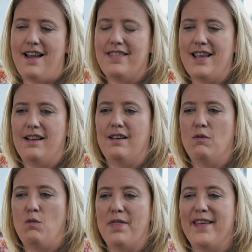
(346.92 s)
I think
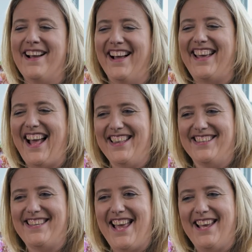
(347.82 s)
one thing I can
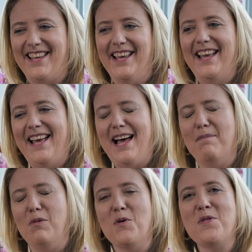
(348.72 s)
say,
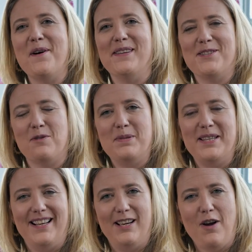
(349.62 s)
although it's not
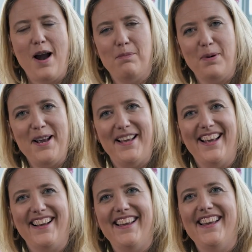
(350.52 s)
particularly
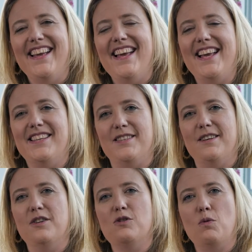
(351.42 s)
groundbreaking, is
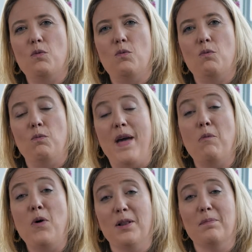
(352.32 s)
that there
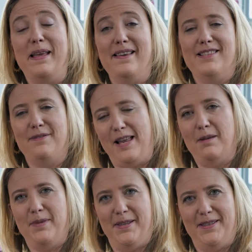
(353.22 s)
will be
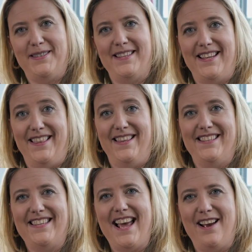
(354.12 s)
developments in
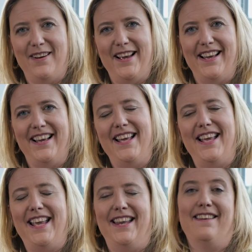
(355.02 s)
this area
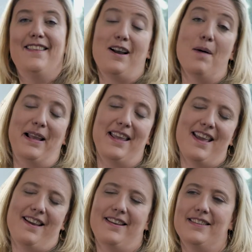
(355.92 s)
in the coming
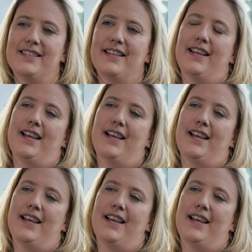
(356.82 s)
years,